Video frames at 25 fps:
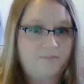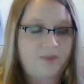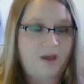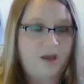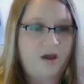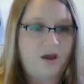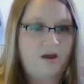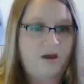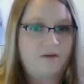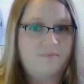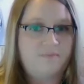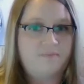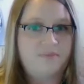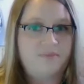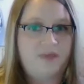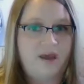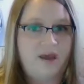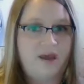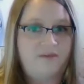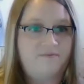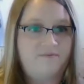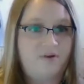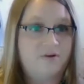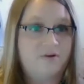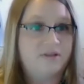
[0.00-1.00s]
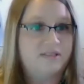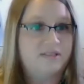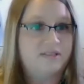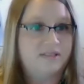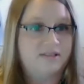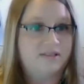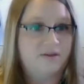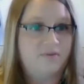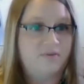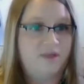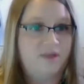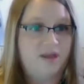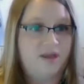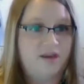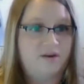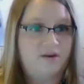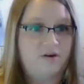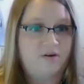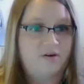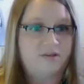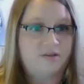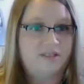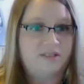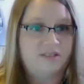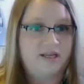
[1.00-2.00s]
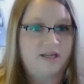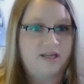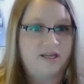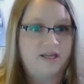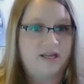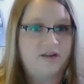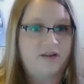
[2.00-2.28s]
that focuses on that nursing and